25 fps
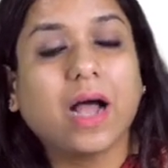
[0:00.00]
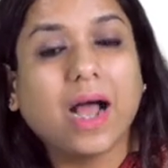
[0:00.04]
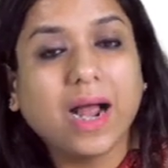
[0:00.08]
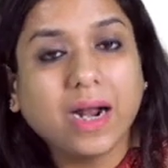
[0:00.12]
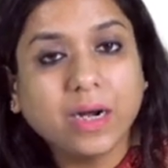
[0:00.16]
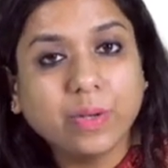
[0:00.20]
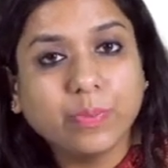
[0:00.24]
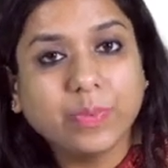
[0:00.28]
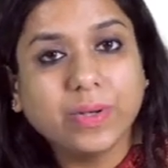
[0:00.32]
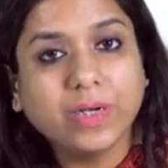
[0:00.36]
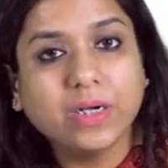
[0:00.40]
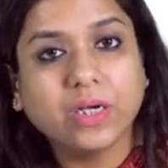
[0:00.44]

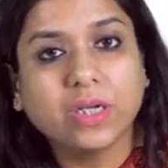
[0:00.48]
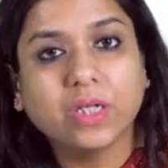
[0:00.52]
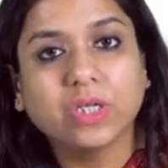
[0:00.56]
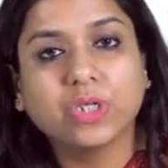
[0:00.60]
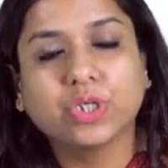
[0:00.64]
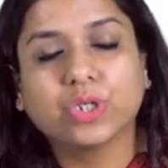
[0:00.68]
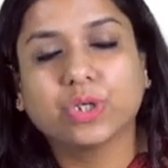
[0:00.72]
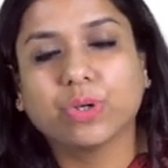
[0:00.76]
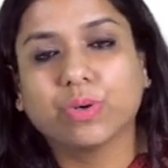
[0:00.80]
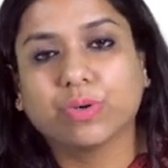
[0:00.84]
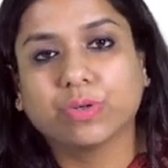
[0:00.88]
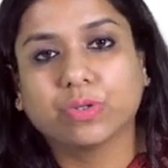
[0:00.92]

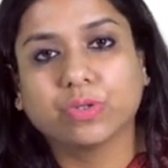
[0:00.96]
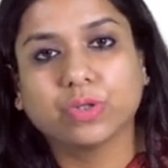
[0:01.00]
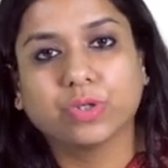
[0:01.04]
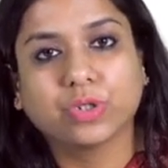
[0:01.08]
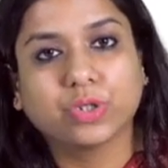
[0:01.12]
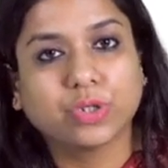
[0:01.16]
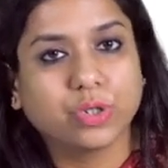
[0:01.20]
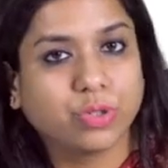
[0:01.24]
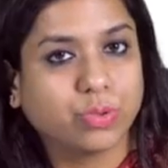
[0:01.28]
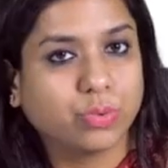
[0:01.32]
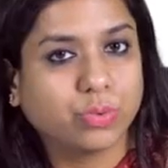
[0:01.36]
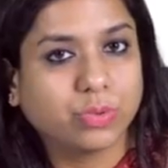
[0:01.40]
adventitia or the
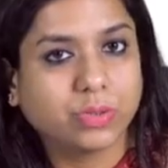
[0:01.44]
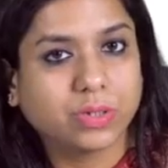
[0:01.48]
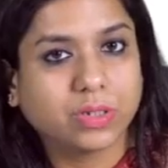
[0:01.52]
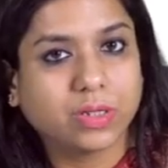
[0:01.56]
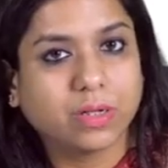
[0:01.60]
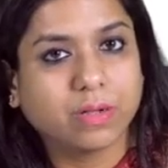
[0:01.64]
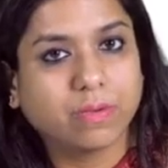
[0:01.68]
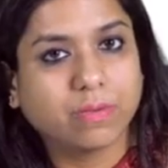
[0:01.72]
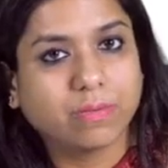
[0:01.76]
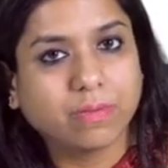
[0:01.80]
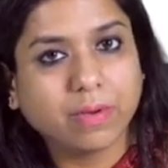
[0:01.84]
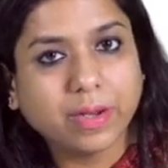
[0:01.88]

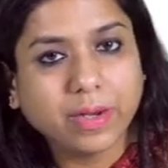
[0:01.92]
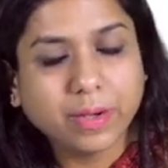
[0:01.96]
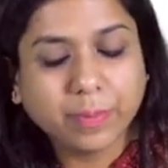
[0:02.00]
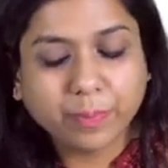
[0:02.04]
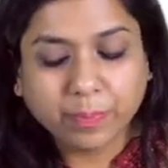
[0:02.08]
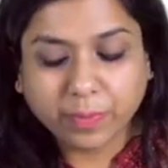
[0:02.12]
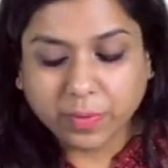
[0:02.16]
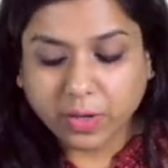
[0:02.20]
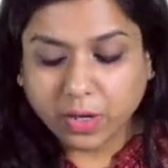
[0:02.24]
serosa, right?